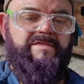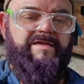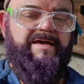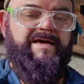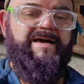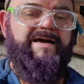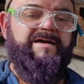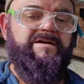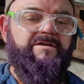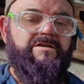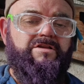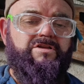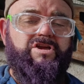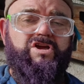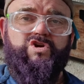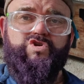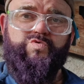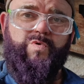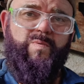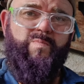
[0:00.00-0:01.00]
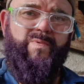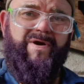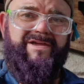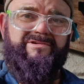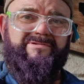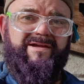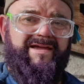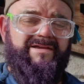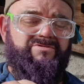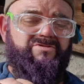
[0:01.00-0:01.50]
Aha! And it goes one
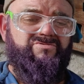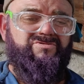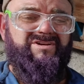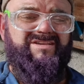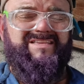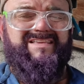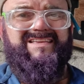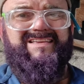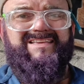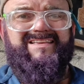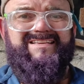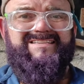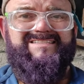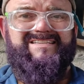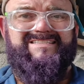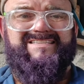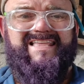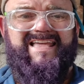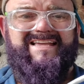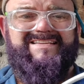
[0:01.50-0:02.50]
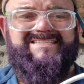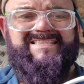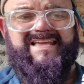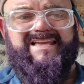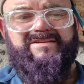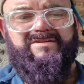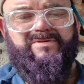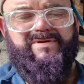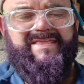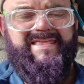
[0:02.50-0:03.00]
way round, alright? So that's
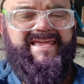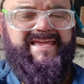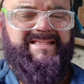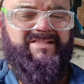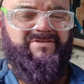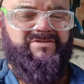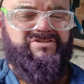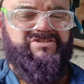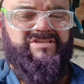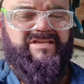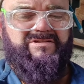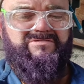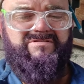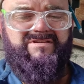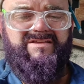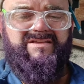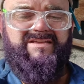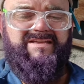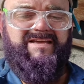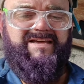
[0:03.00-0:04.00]
there in there, like so.